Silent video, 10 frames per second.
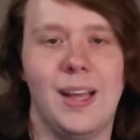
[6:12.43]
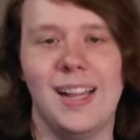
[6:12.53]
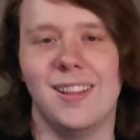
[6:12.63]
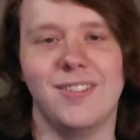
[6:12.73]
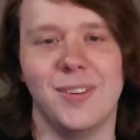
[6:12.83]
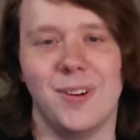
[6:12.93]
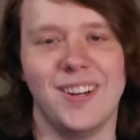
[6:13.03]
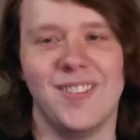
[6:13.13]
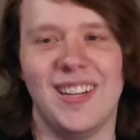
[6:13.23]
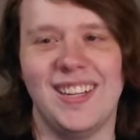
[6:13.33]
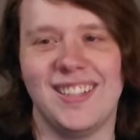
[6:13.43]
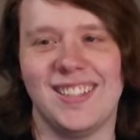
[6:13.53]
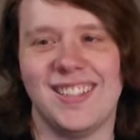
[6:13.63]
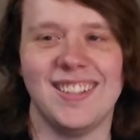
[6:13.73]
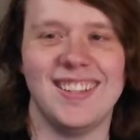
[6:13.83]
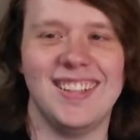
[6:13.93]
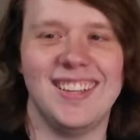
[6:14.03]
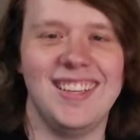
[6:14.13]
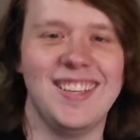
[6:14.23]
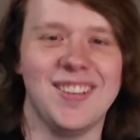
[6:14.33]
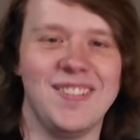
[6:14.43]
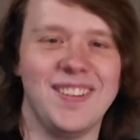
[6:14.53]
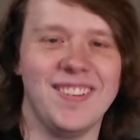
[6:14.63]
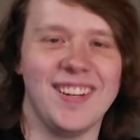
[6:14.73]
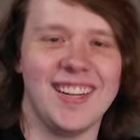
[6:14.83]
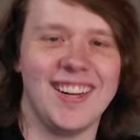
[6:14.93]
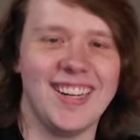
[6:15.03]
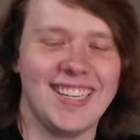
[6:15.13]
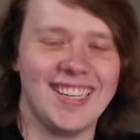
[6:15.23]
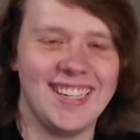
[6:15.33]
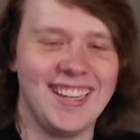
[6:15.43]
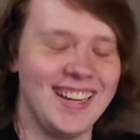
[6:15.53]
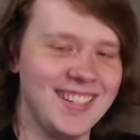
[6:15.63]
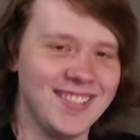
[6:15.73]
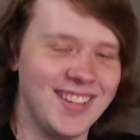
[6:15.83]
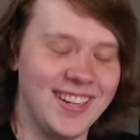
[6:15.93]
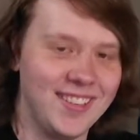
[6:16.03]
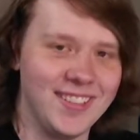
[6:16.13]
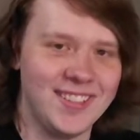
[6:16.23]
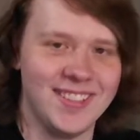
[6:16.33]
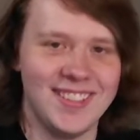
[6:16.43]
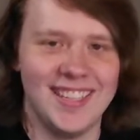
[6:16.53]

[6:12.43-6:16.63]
I love the Water Mage. He's my favorite character. I just wanted to include